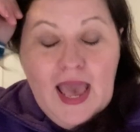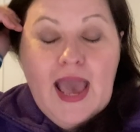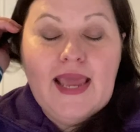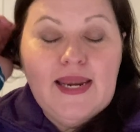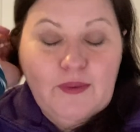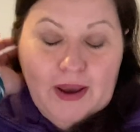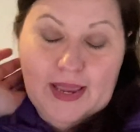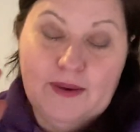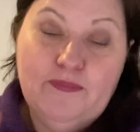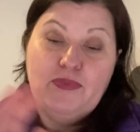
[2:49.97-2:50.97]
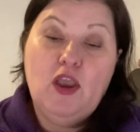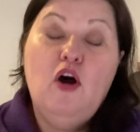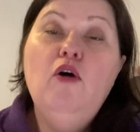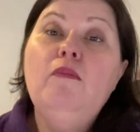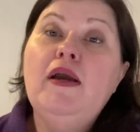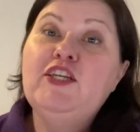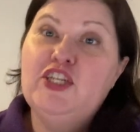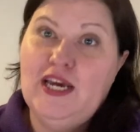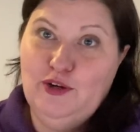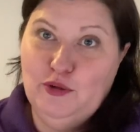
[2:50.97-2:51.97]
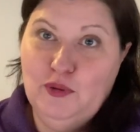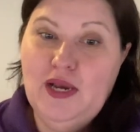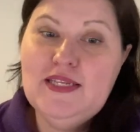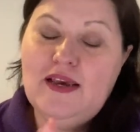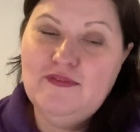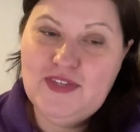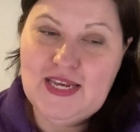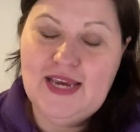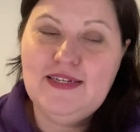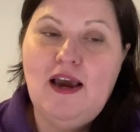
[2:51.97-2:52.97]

Anyway, on my channel, as I've said,